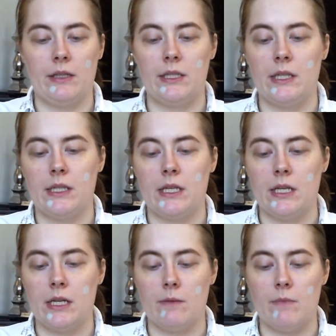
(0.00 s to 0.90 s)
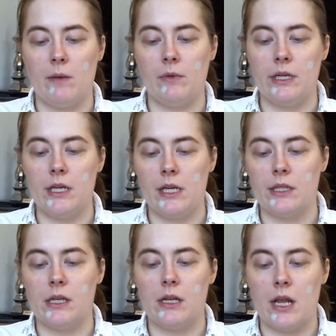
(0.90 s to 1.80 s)
This is the Maybelline
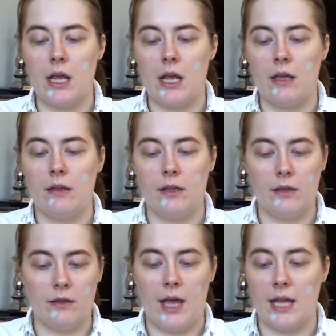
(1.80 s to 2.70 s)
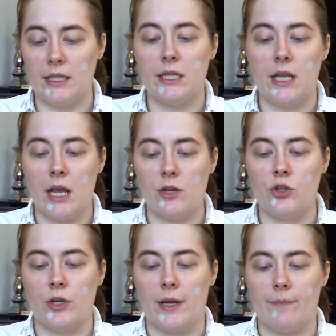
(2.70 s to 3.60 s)
Instant Anti-Age